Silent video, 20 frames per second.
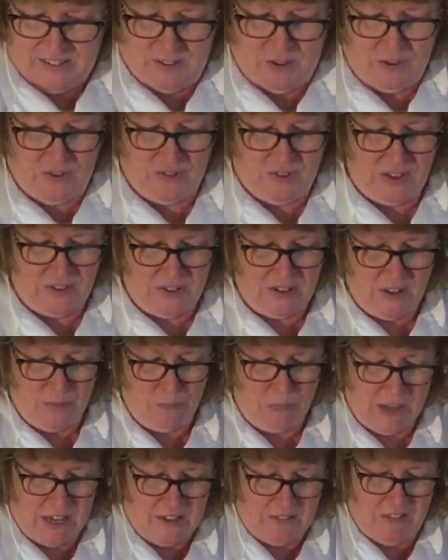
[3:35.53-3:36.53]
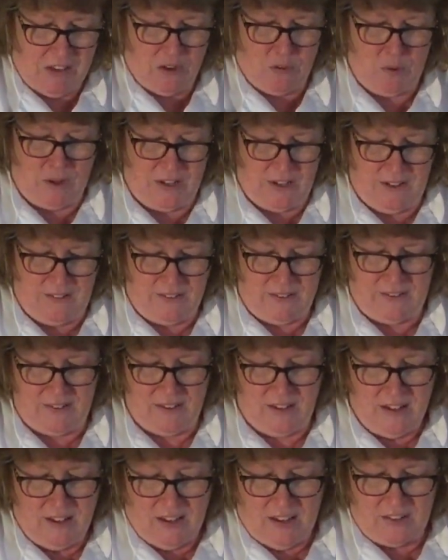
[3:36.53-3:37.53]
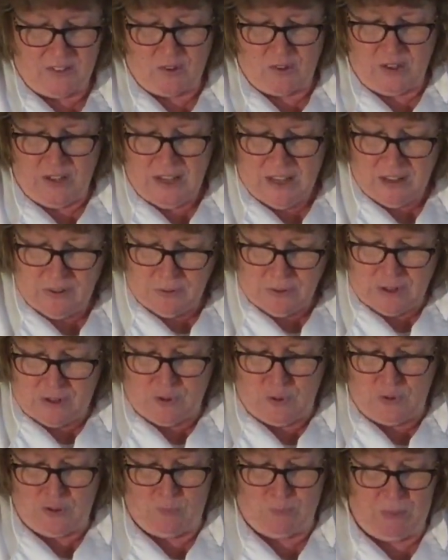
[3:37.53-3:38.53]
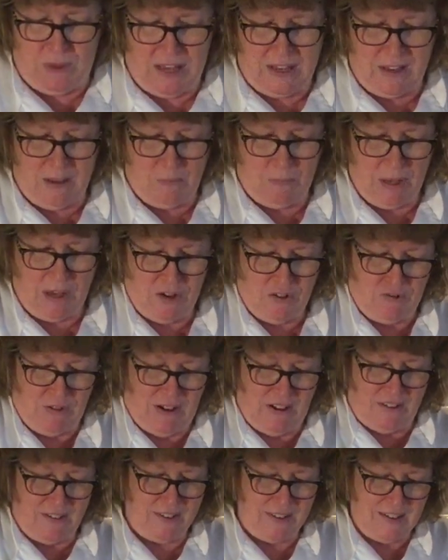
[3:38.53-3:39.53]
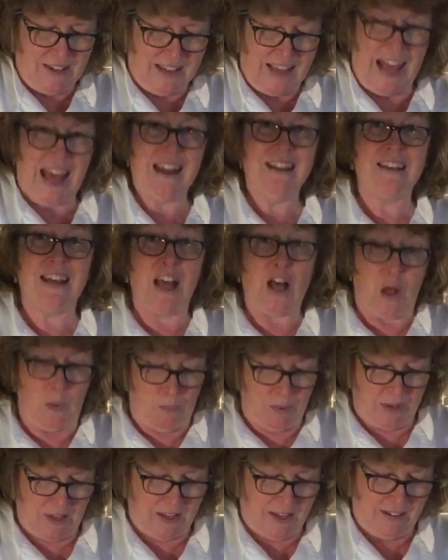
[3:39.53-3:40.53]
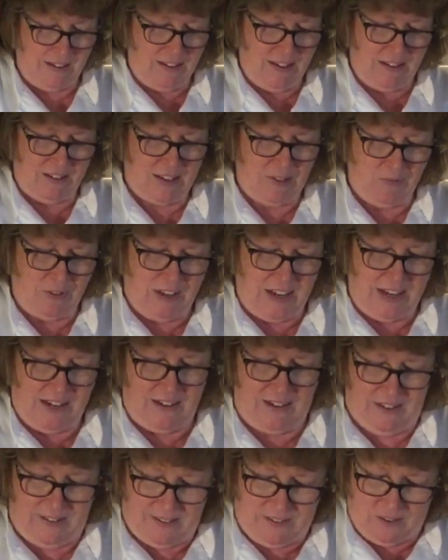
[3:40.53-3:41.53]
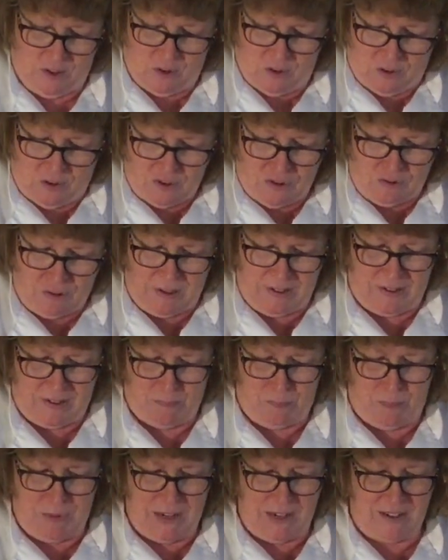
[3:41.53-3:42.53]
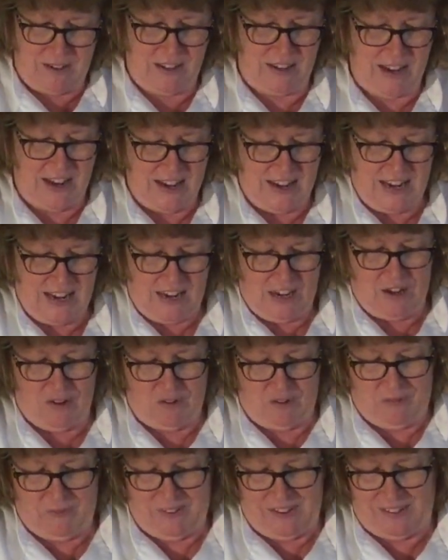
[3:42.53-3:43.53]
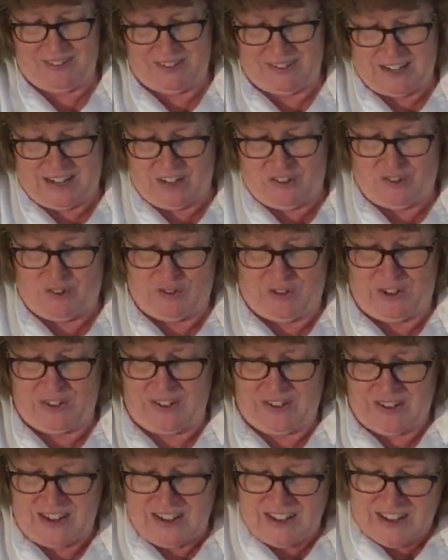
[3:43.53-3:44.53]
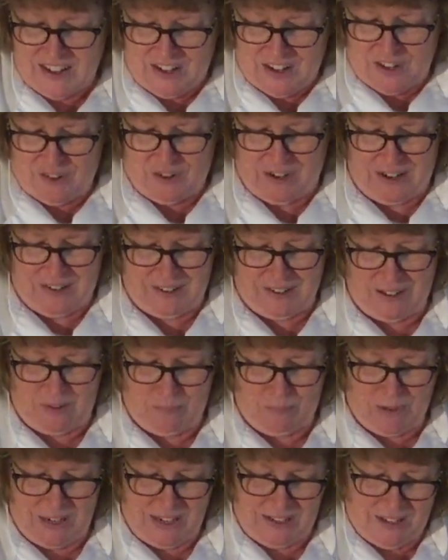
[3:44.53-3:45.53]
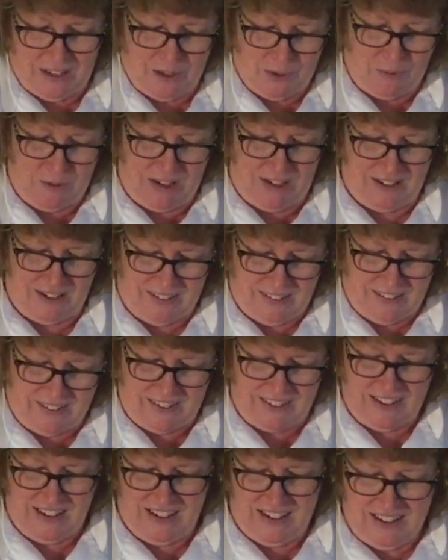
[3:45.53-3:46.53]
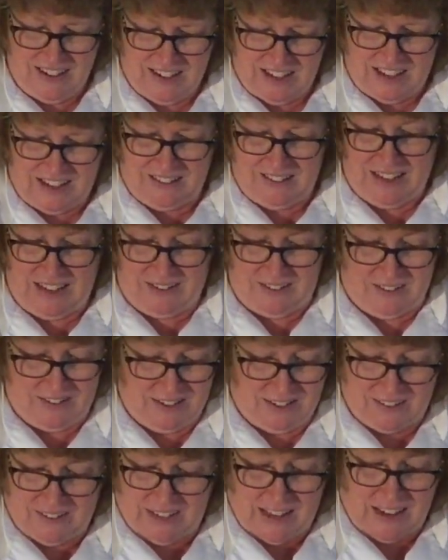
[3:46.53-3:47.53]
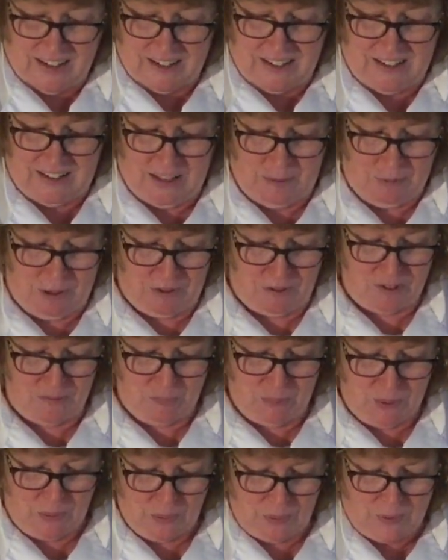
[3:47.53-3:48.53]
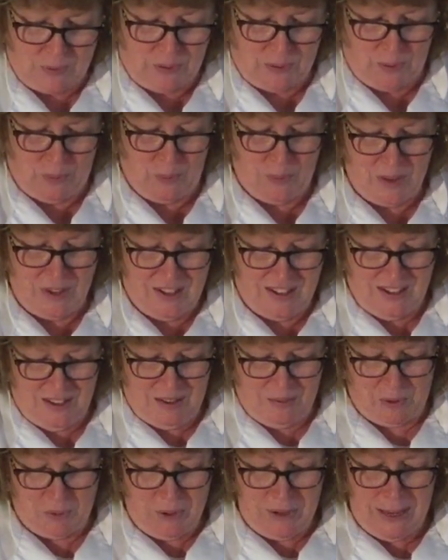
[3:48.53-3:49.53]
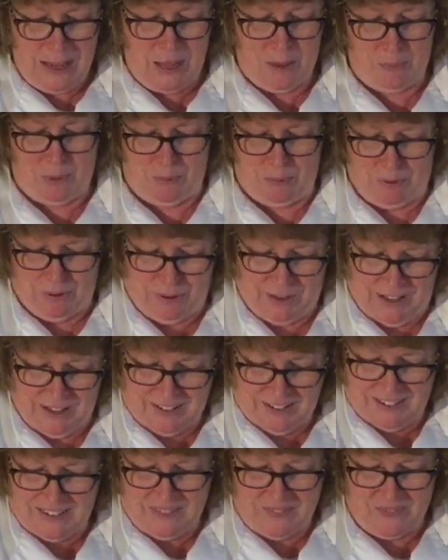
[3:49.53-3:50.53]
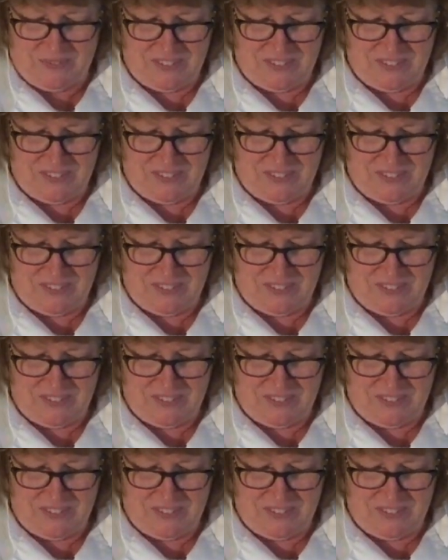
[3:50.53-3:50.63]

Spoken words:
So you're just combining the ingredients. It's got a healthy dose of baking powder in it, just again to help it give lightness. So you're not trying to beat in any air in this stage, you're just trying to combine the ingredients. And that's exactly the amount of milk, so I'm quite happy with that.